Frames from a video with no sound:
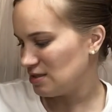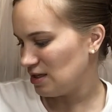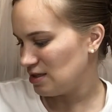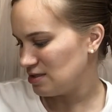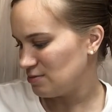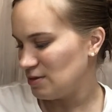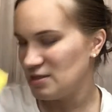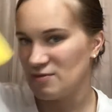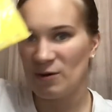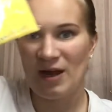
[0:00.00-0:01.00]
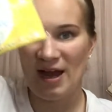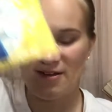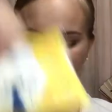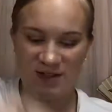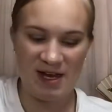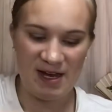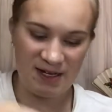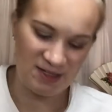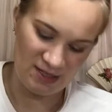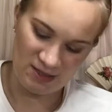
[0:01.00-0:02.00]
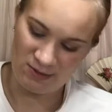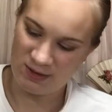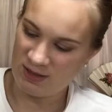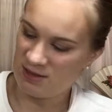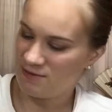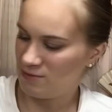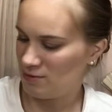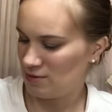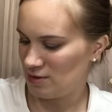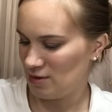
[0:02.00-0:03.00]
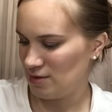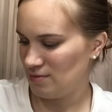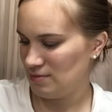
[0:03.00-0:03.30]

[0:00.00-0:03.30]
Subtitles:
Like this one is for Aflac, this one is for